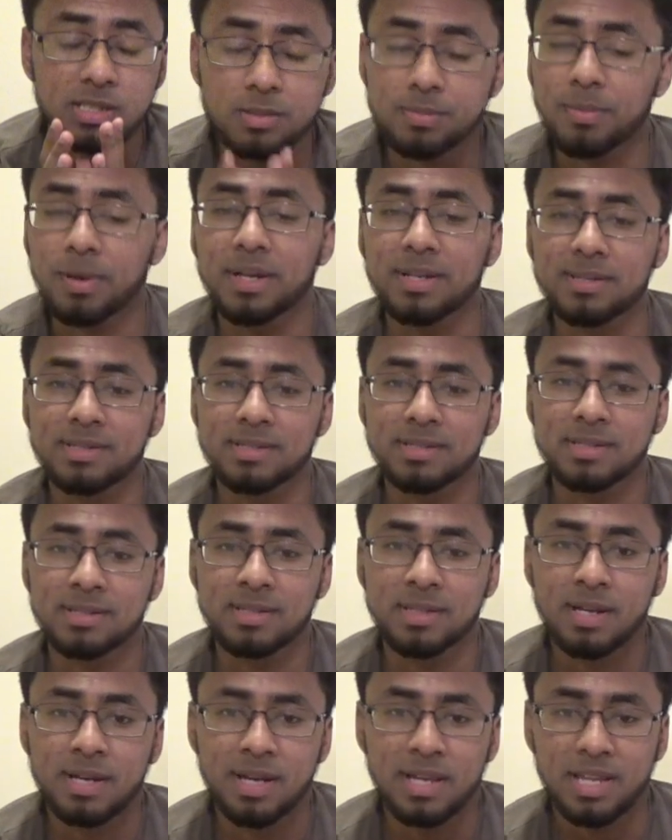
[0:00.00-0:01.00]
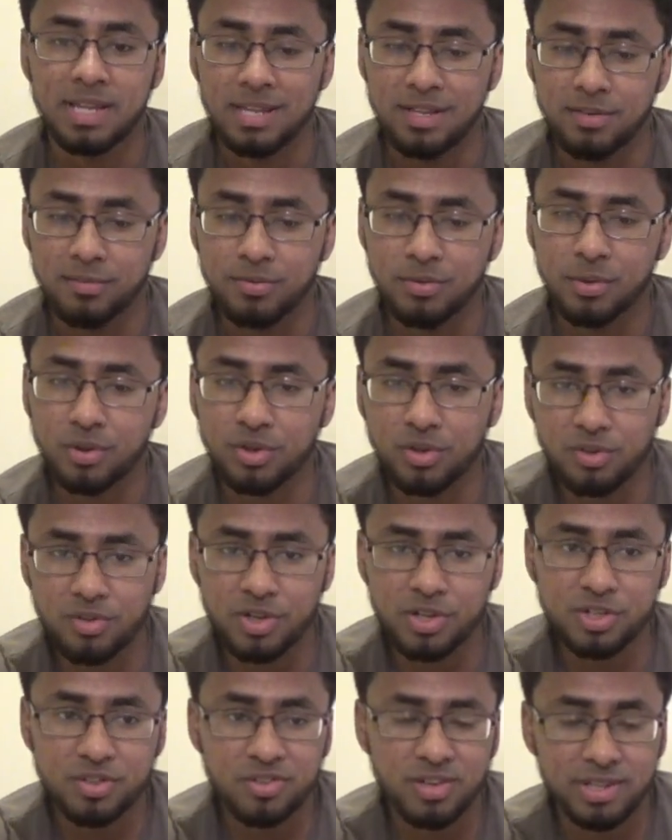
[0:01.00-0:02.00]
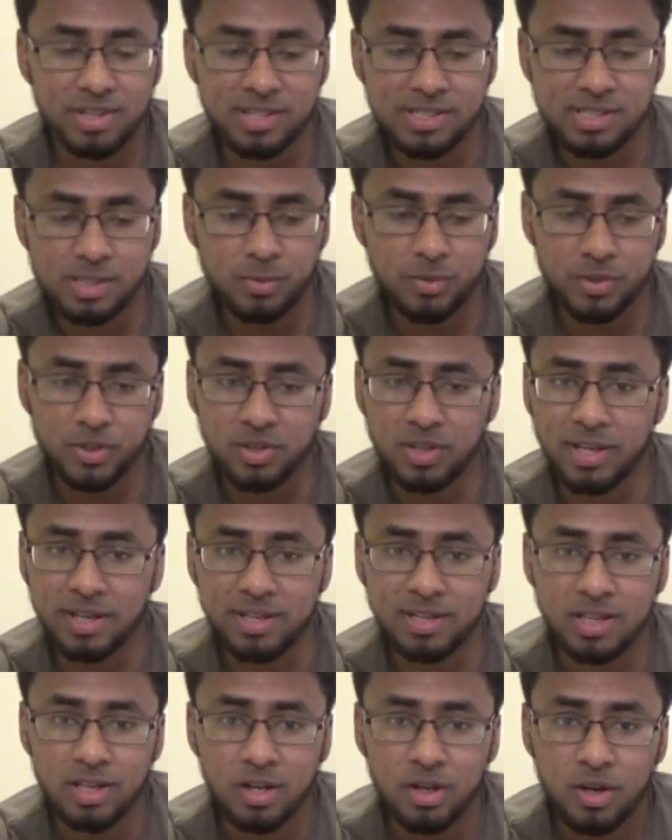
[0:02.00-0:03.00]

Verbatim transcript: spice. If we go to a restaurant, they say, would you like